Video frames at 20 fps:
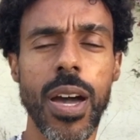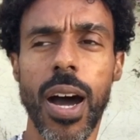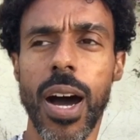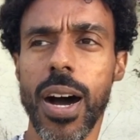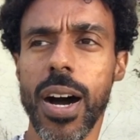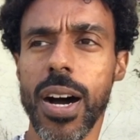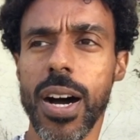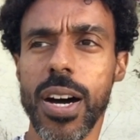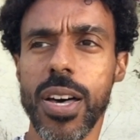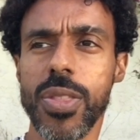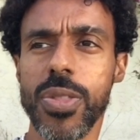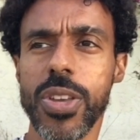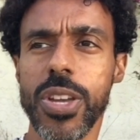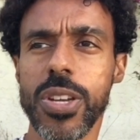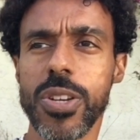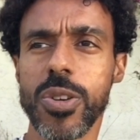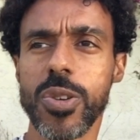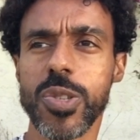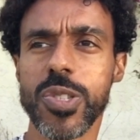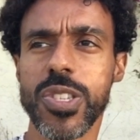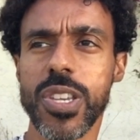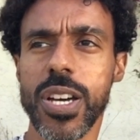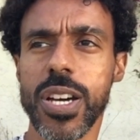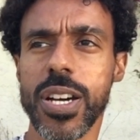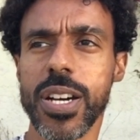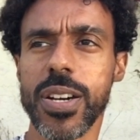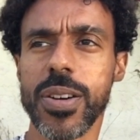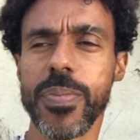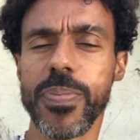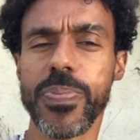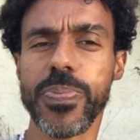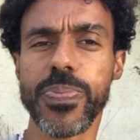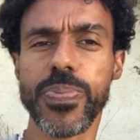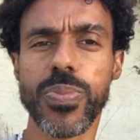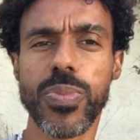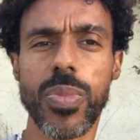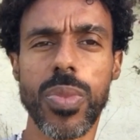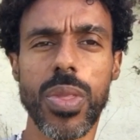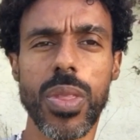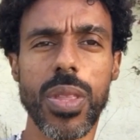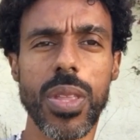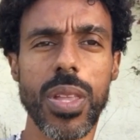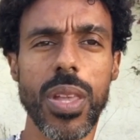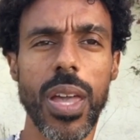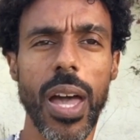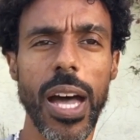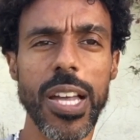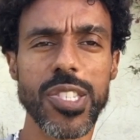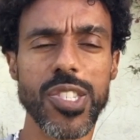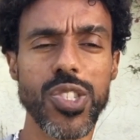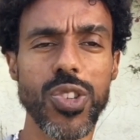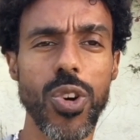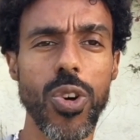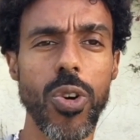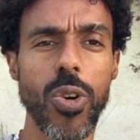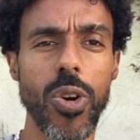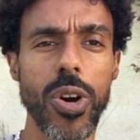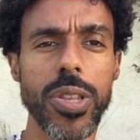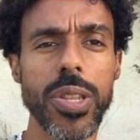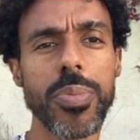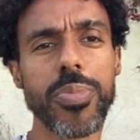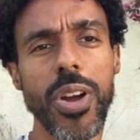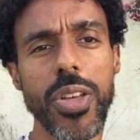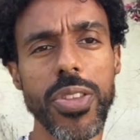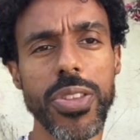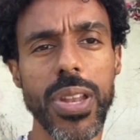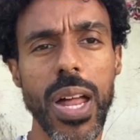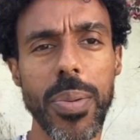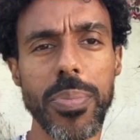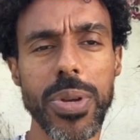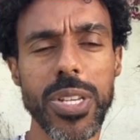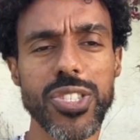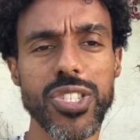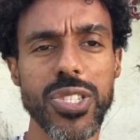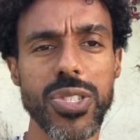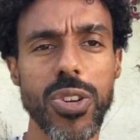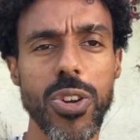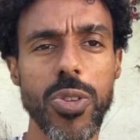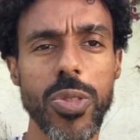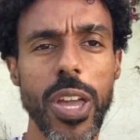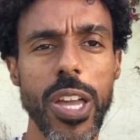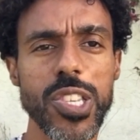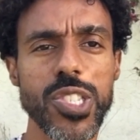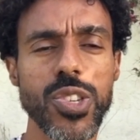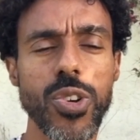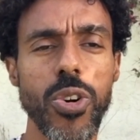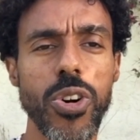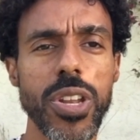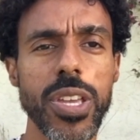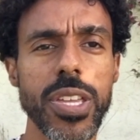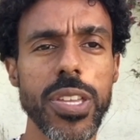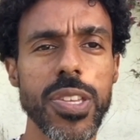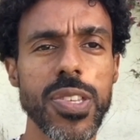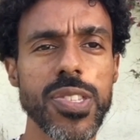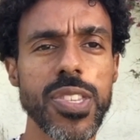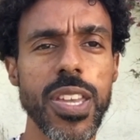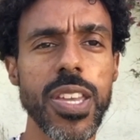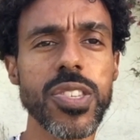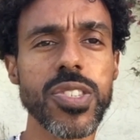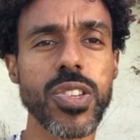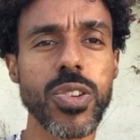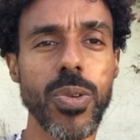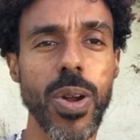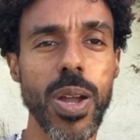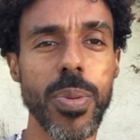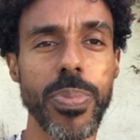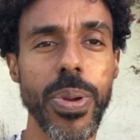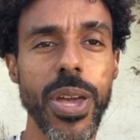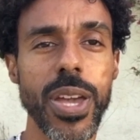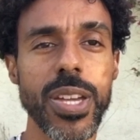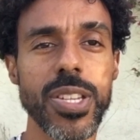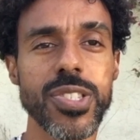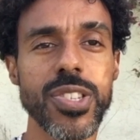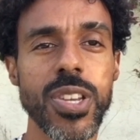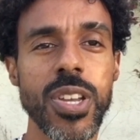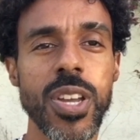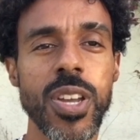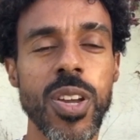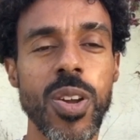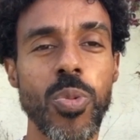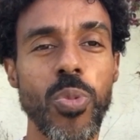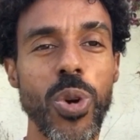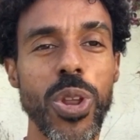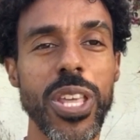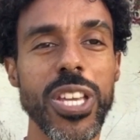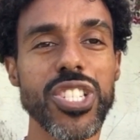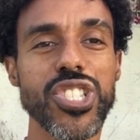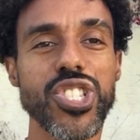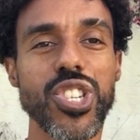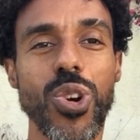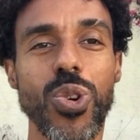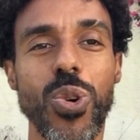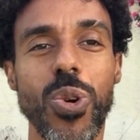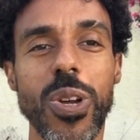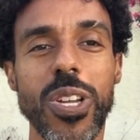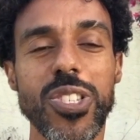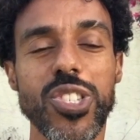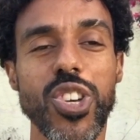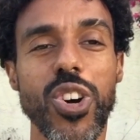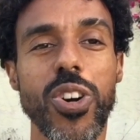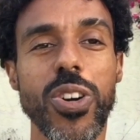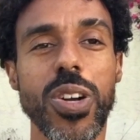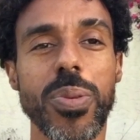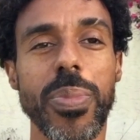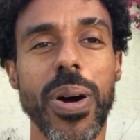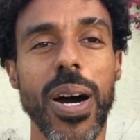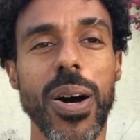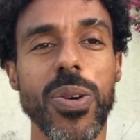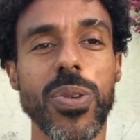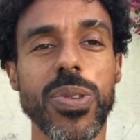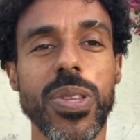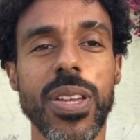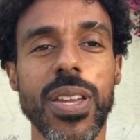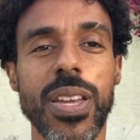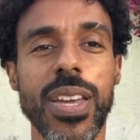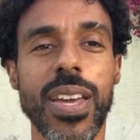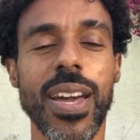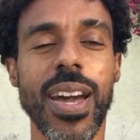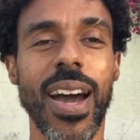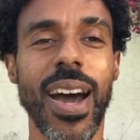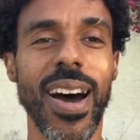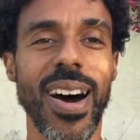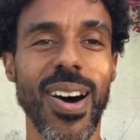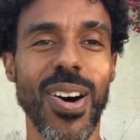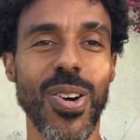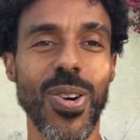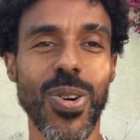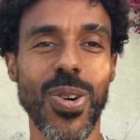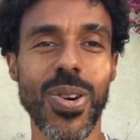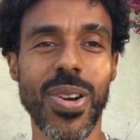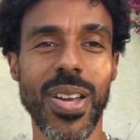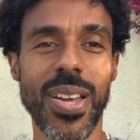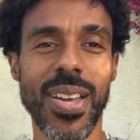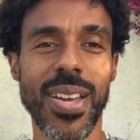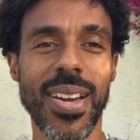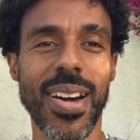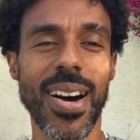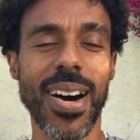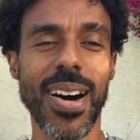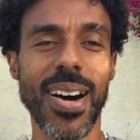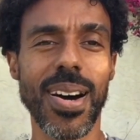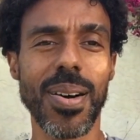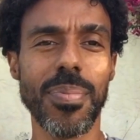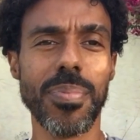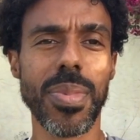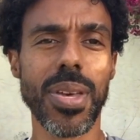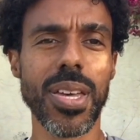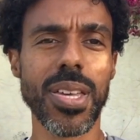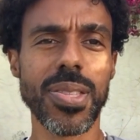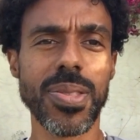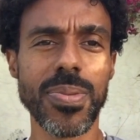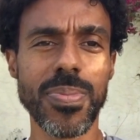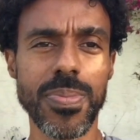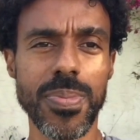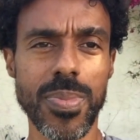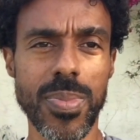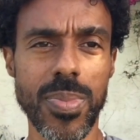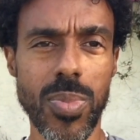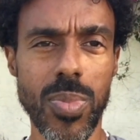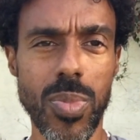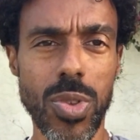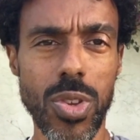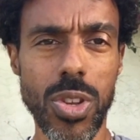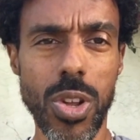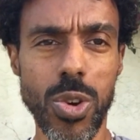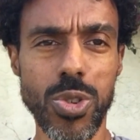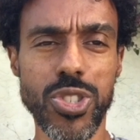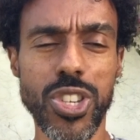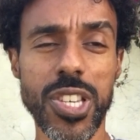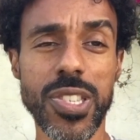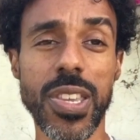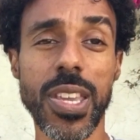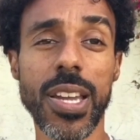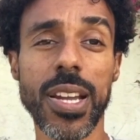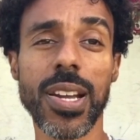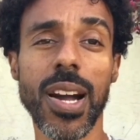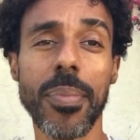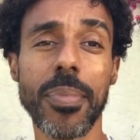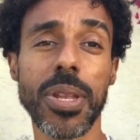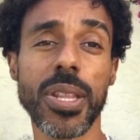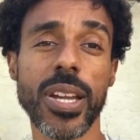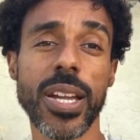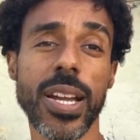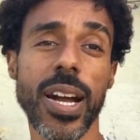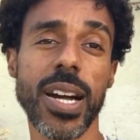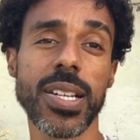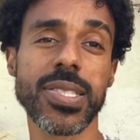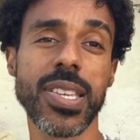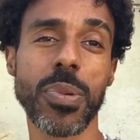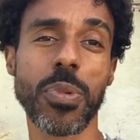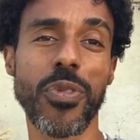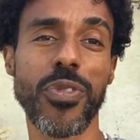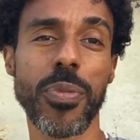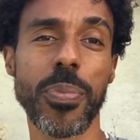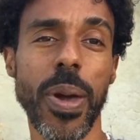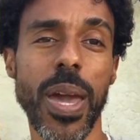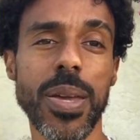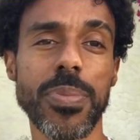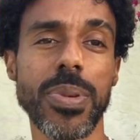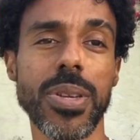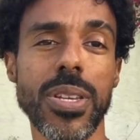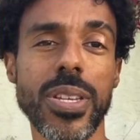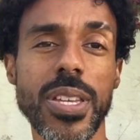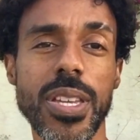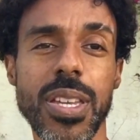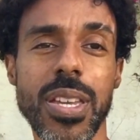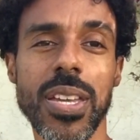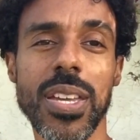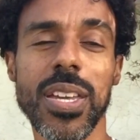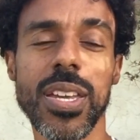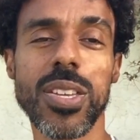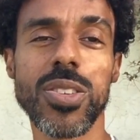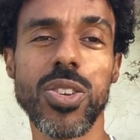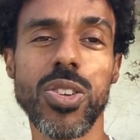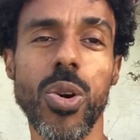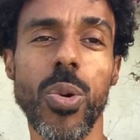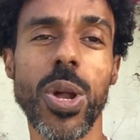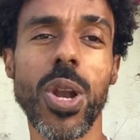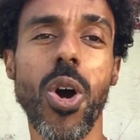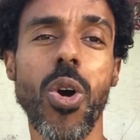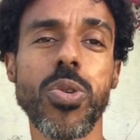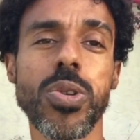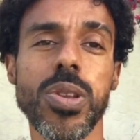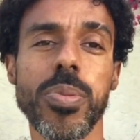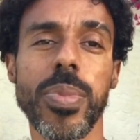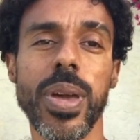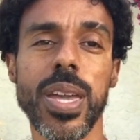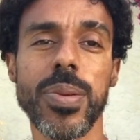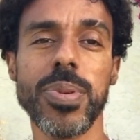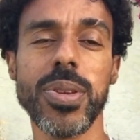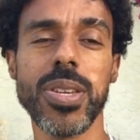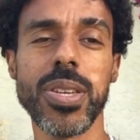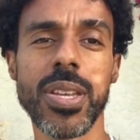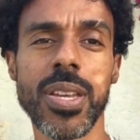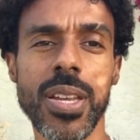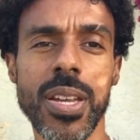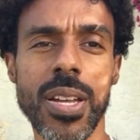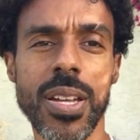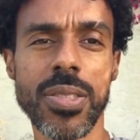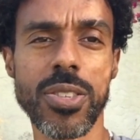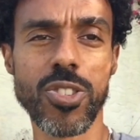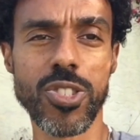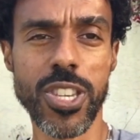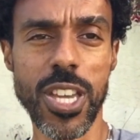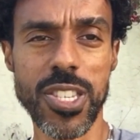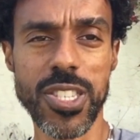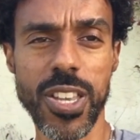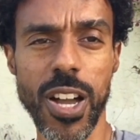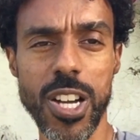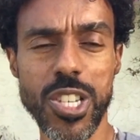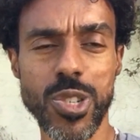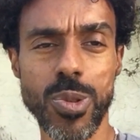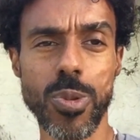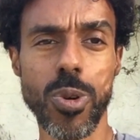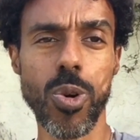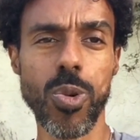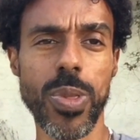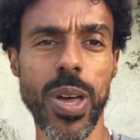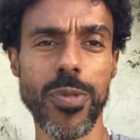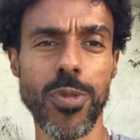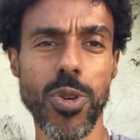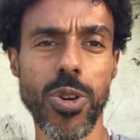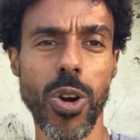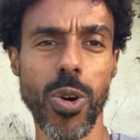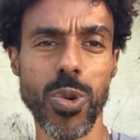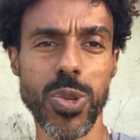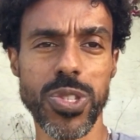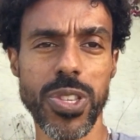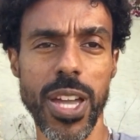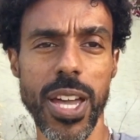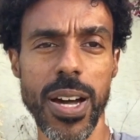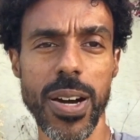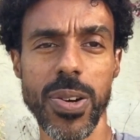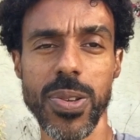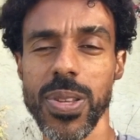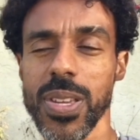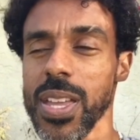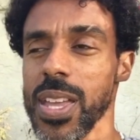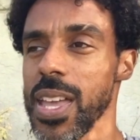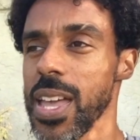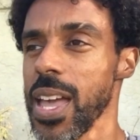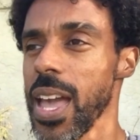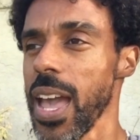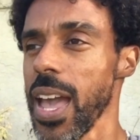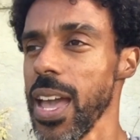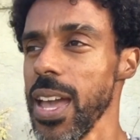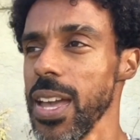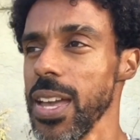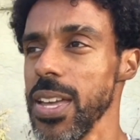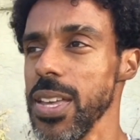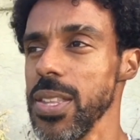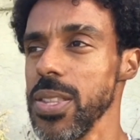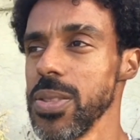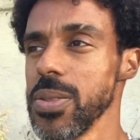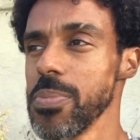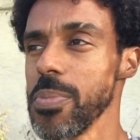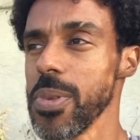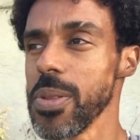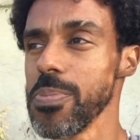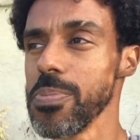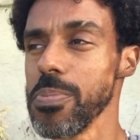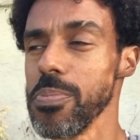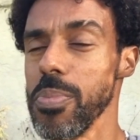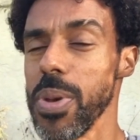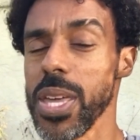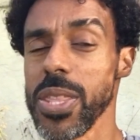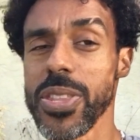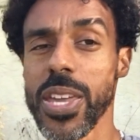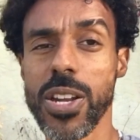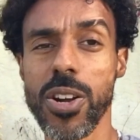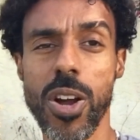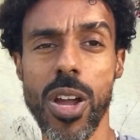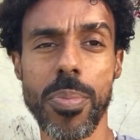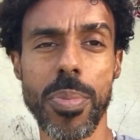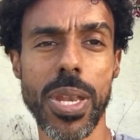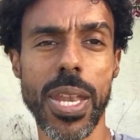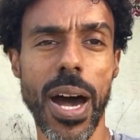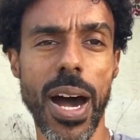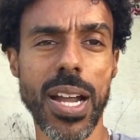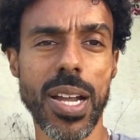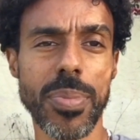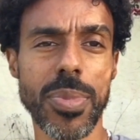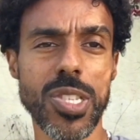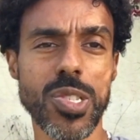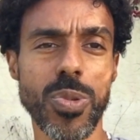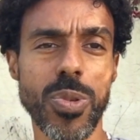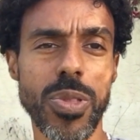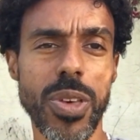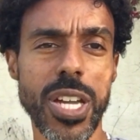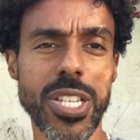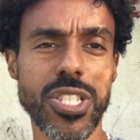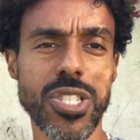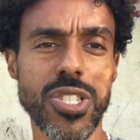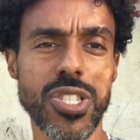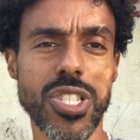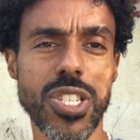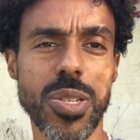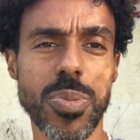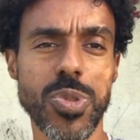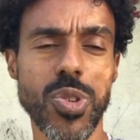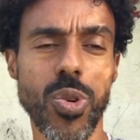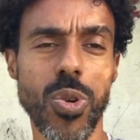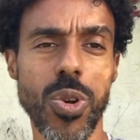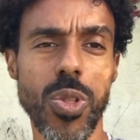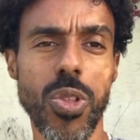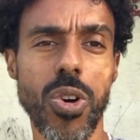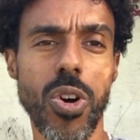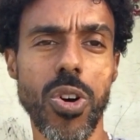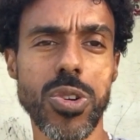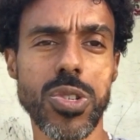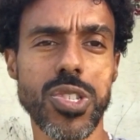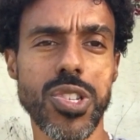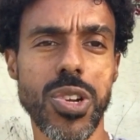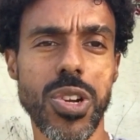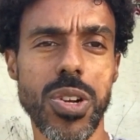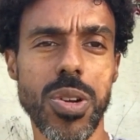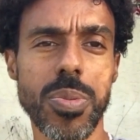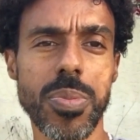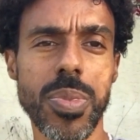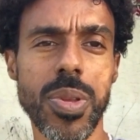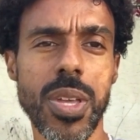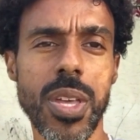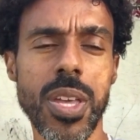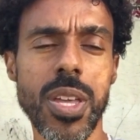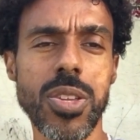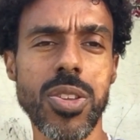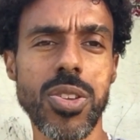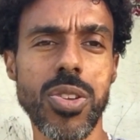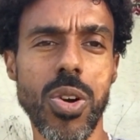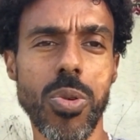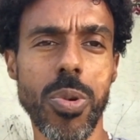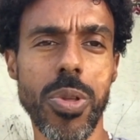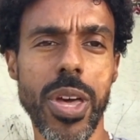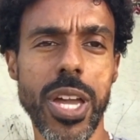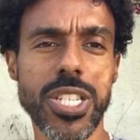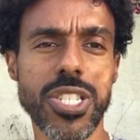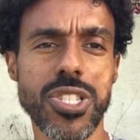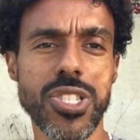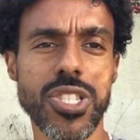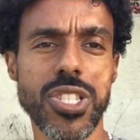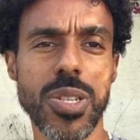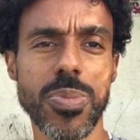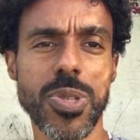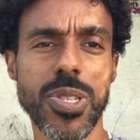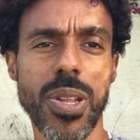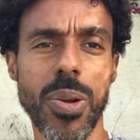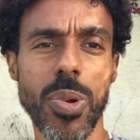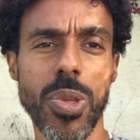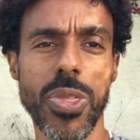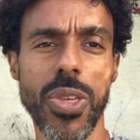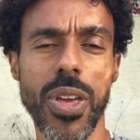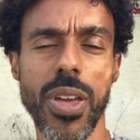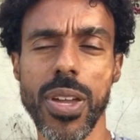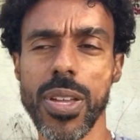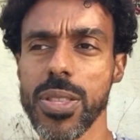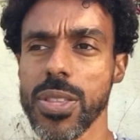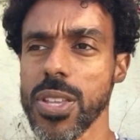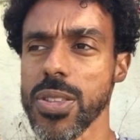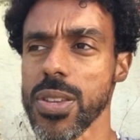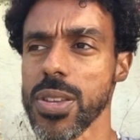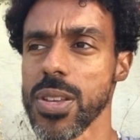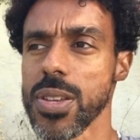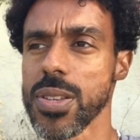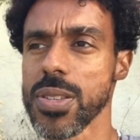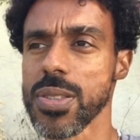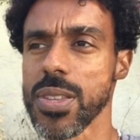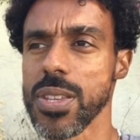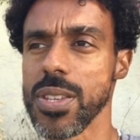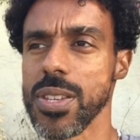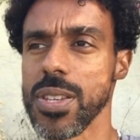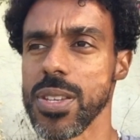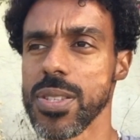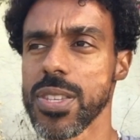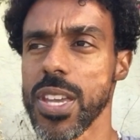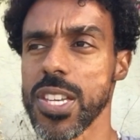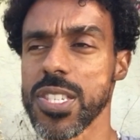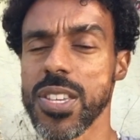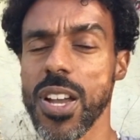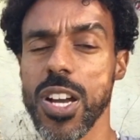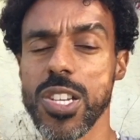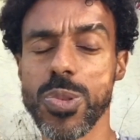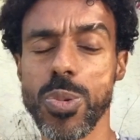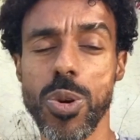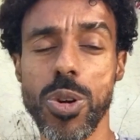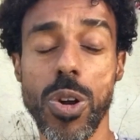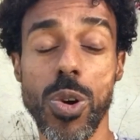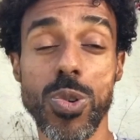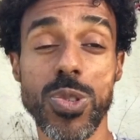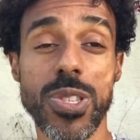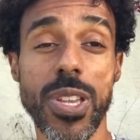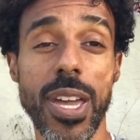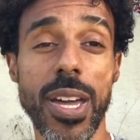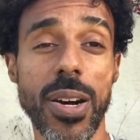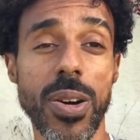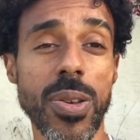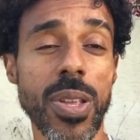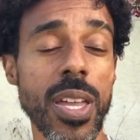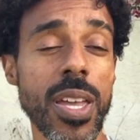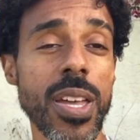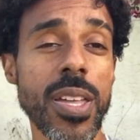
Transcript: Uh, there's uh, I saw on the brother that I mentioned earlier, I saw on his Instagram page where they show and talk about how uh, men, you know, just in coming in contact with a baby, you know, and holding a baby, their testosterone level goes down. And men that are in monogamous relationships or long-term, you know, relationships and everything, that the, the testosterone goes down.